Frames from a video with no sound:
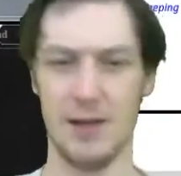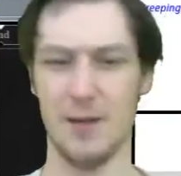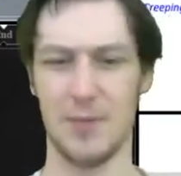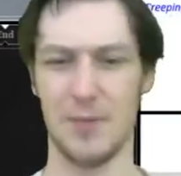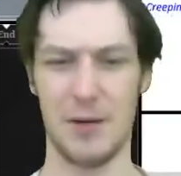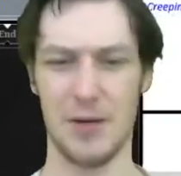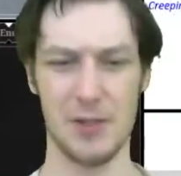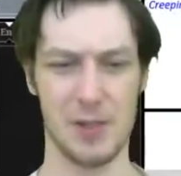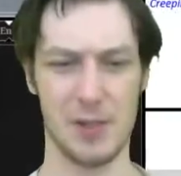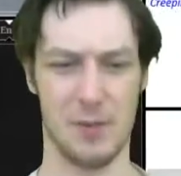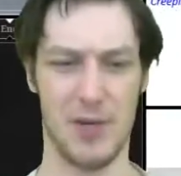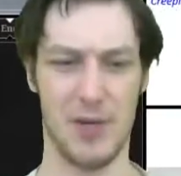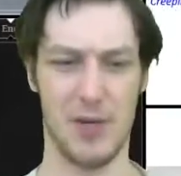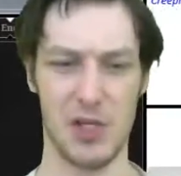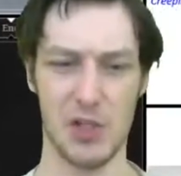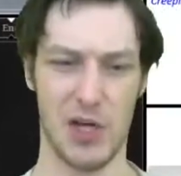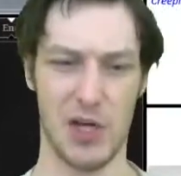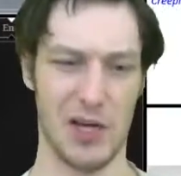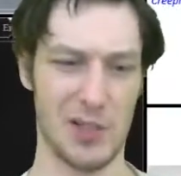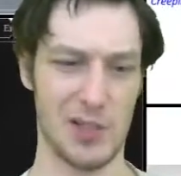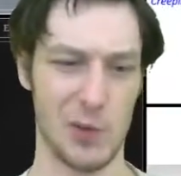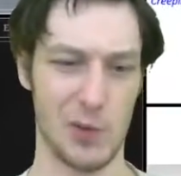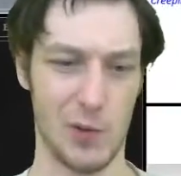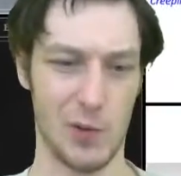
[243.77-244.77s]
but there's a bunch of
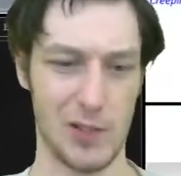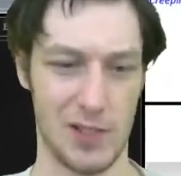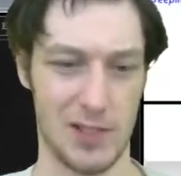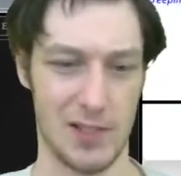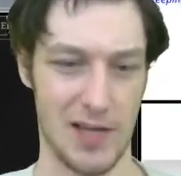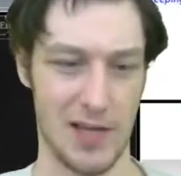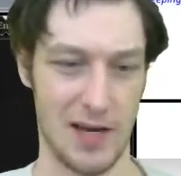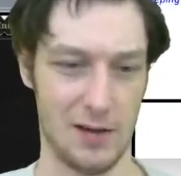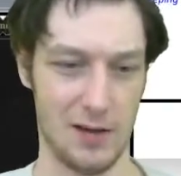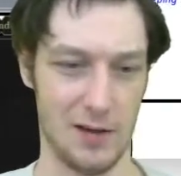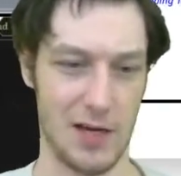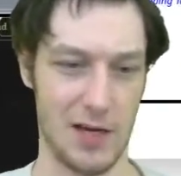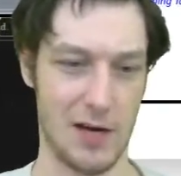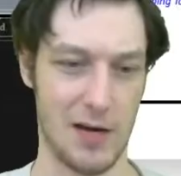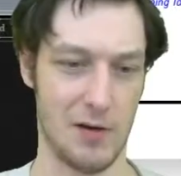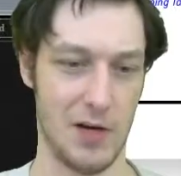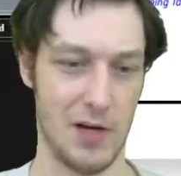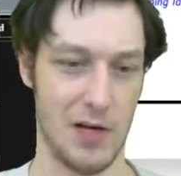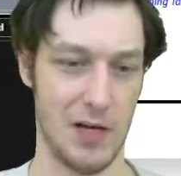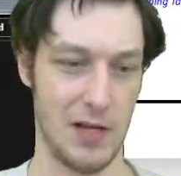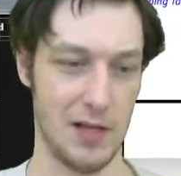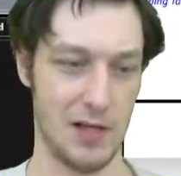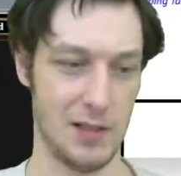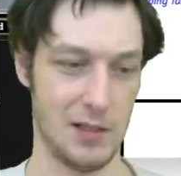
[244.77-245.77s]
X1s attacking
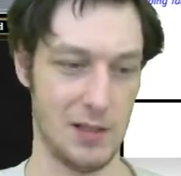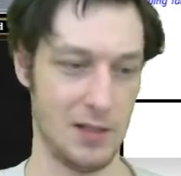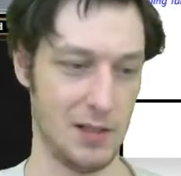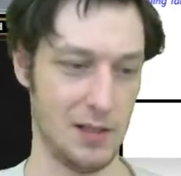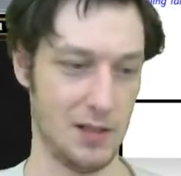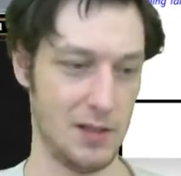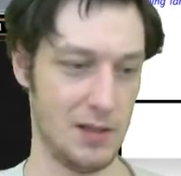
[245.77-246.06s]
nowadays.